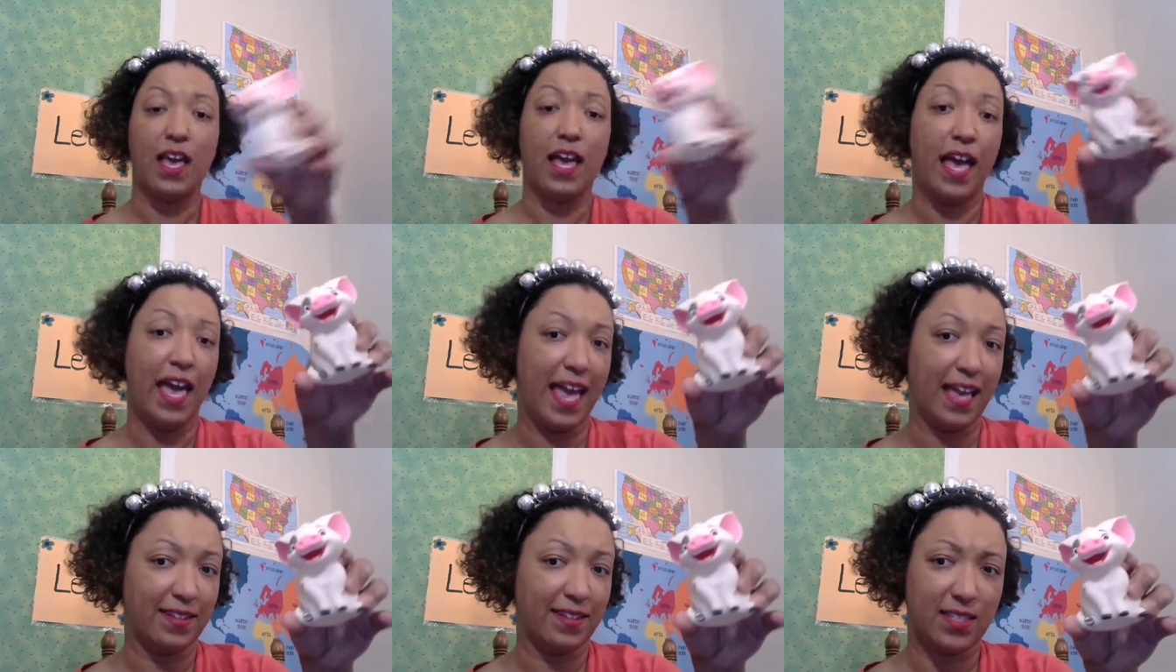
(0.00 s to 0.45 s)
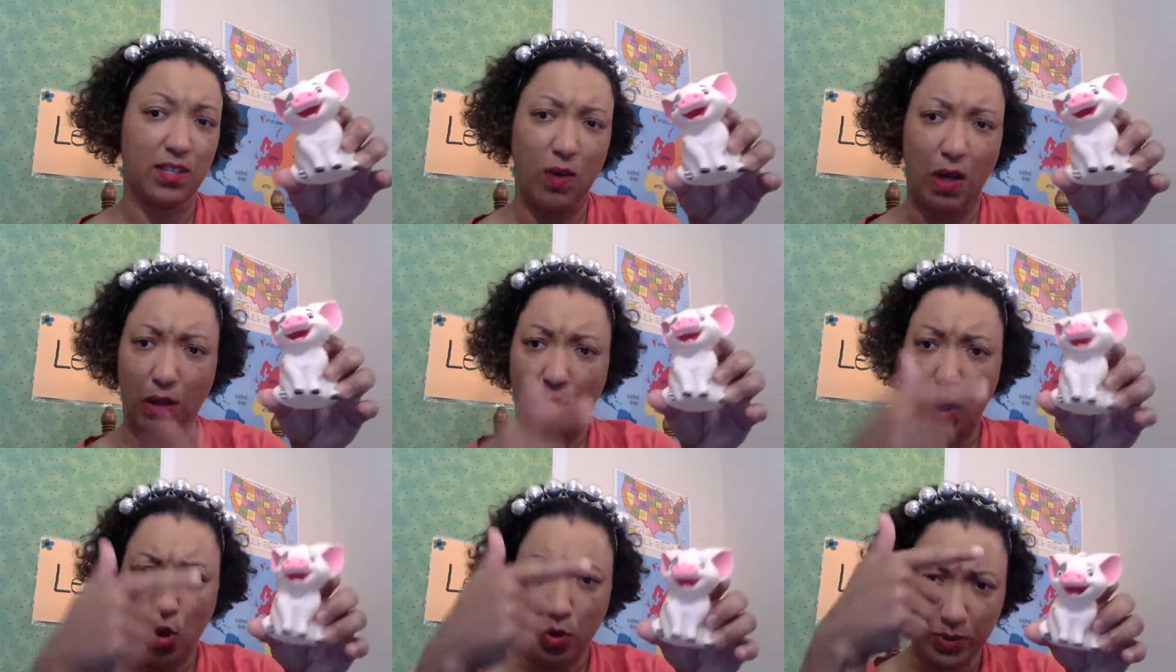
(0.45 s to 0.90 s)
And so
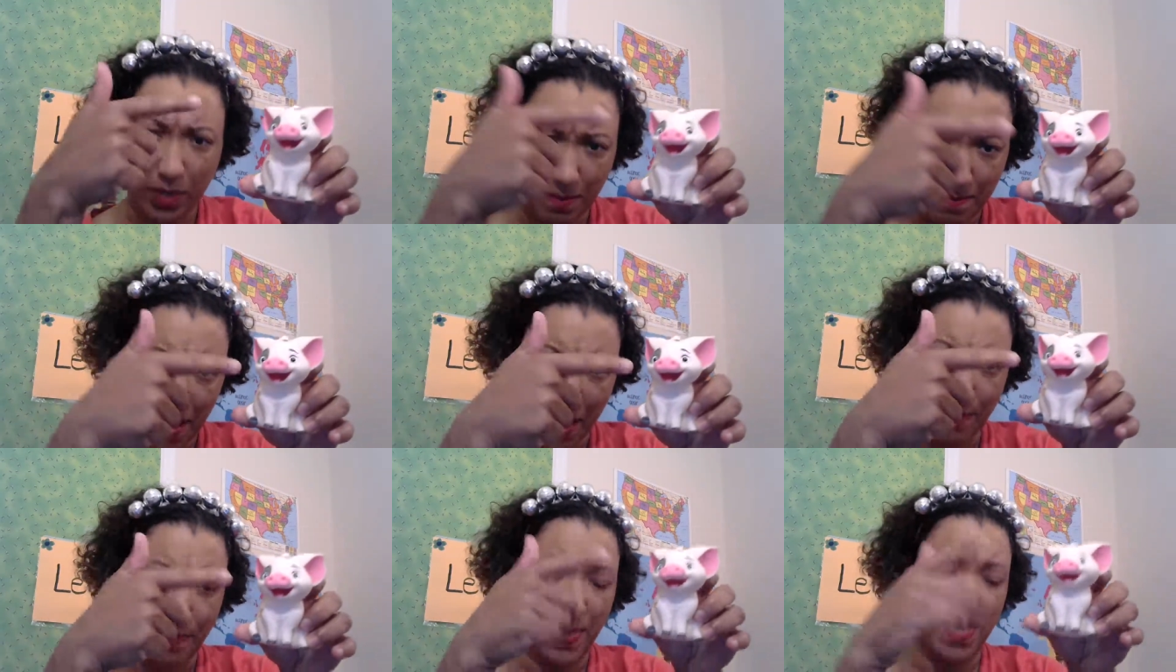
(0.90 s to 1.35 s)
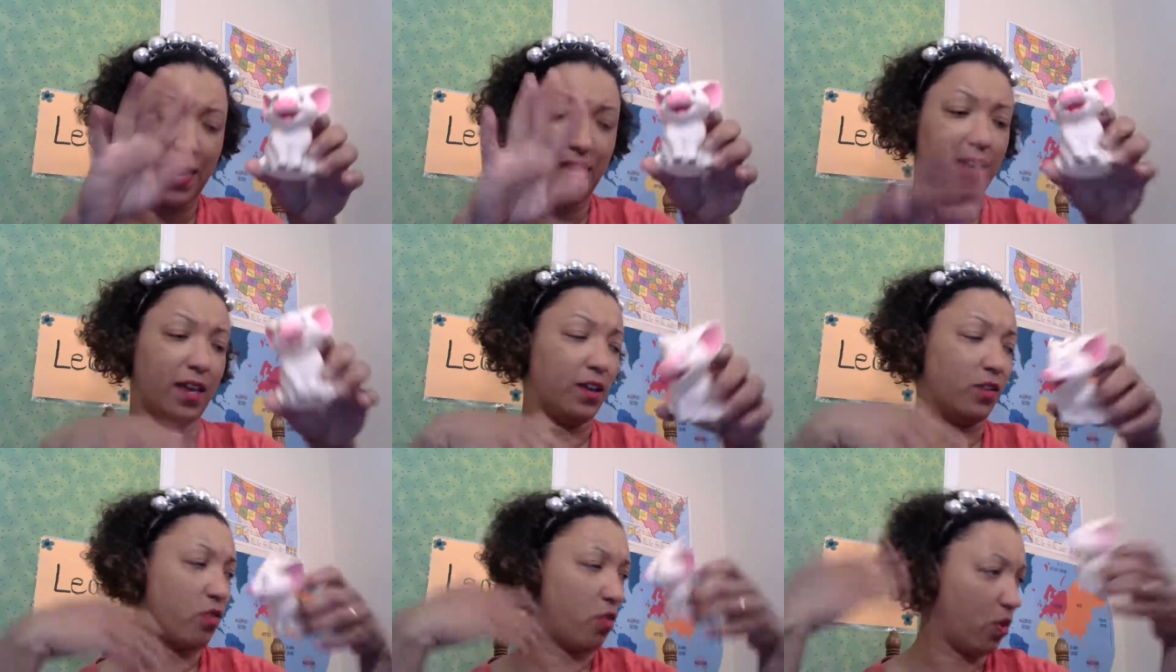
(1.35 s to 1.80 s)
I'll hold up my
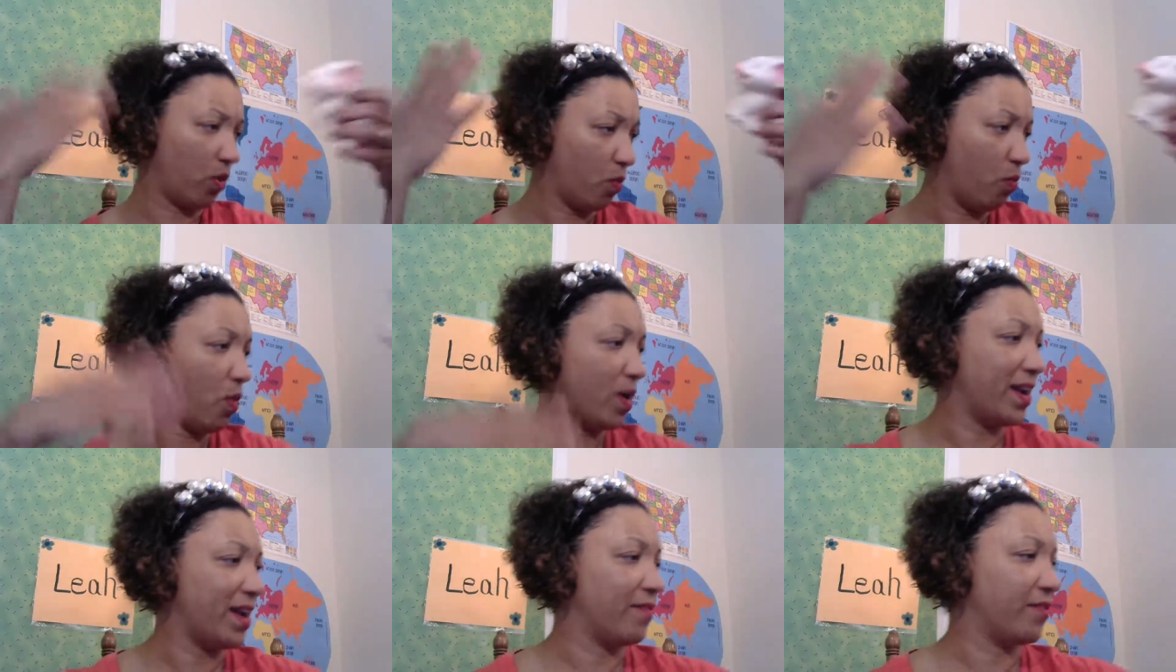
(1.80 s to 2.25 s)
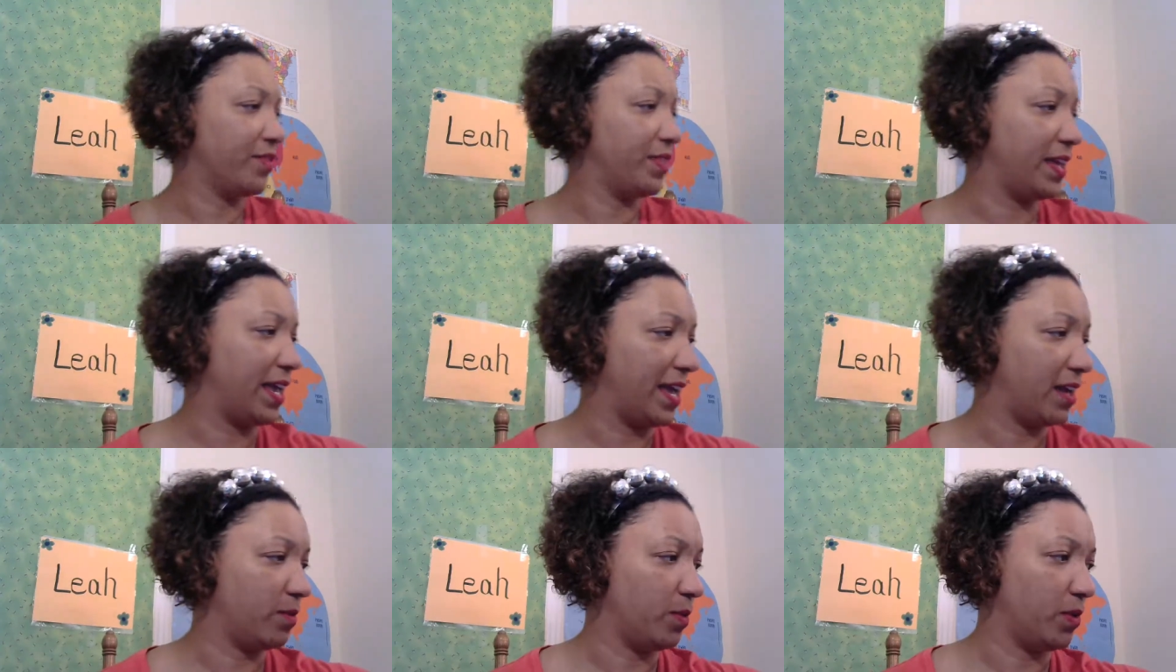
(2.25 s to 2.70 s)
pig or whatever the
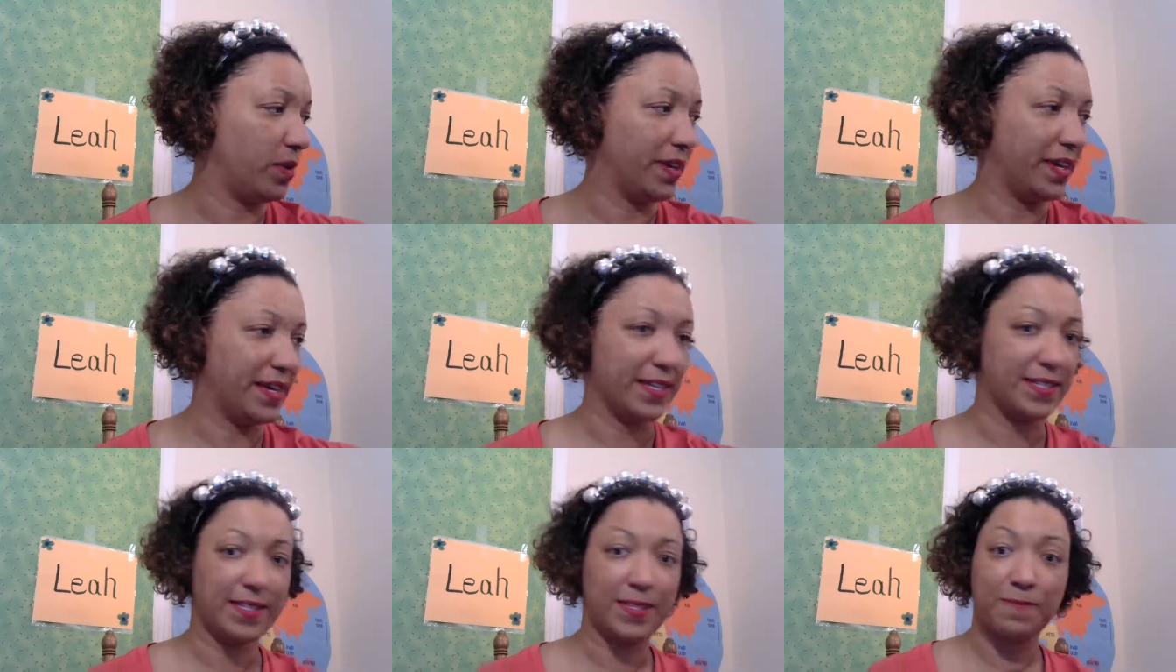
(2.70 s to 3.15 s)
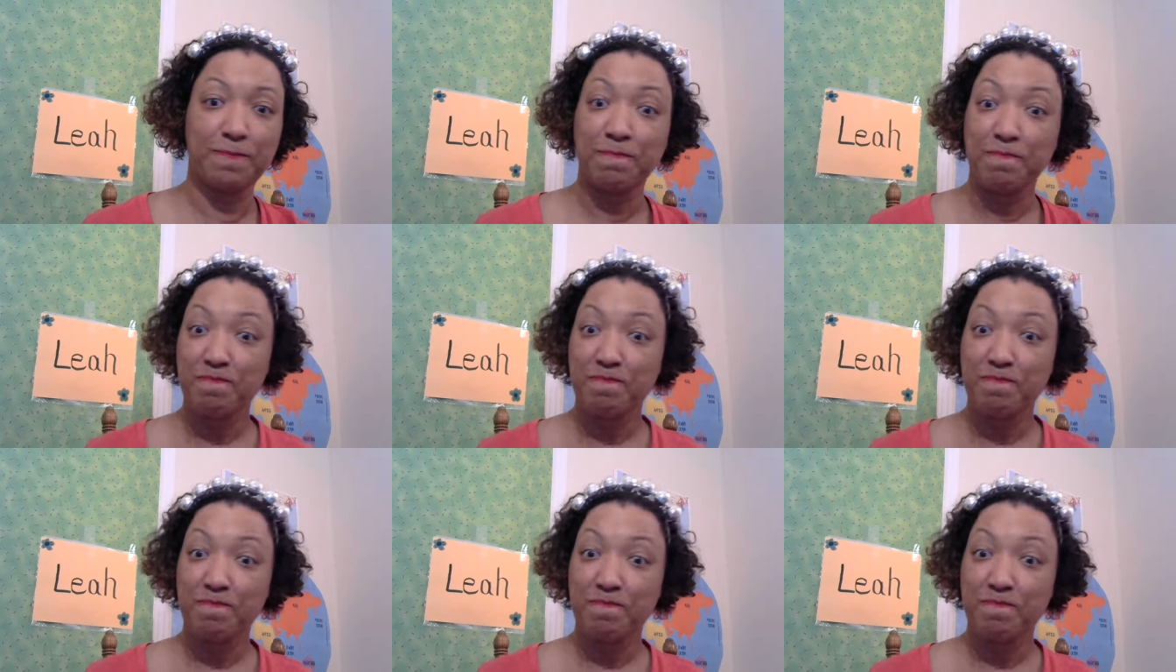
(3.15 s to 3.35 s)
animal is.